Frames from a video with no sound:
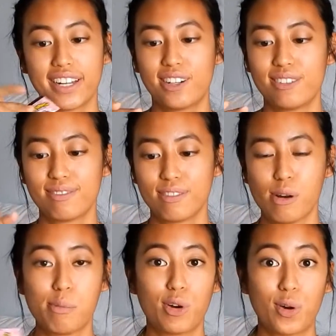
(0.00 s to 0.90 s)
I don't
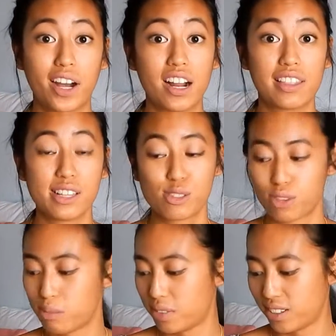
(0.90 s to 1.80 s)
remember where I got this
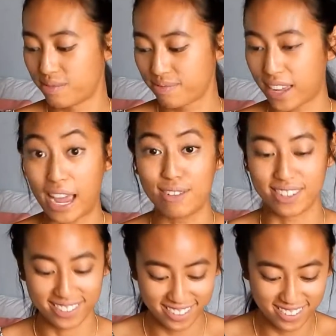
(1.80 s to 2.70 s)
from, but I have
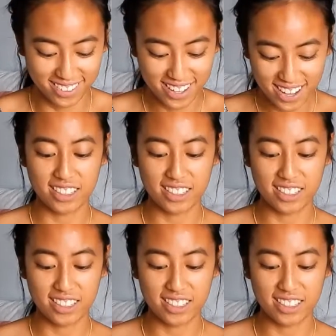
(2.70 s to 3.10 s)
it.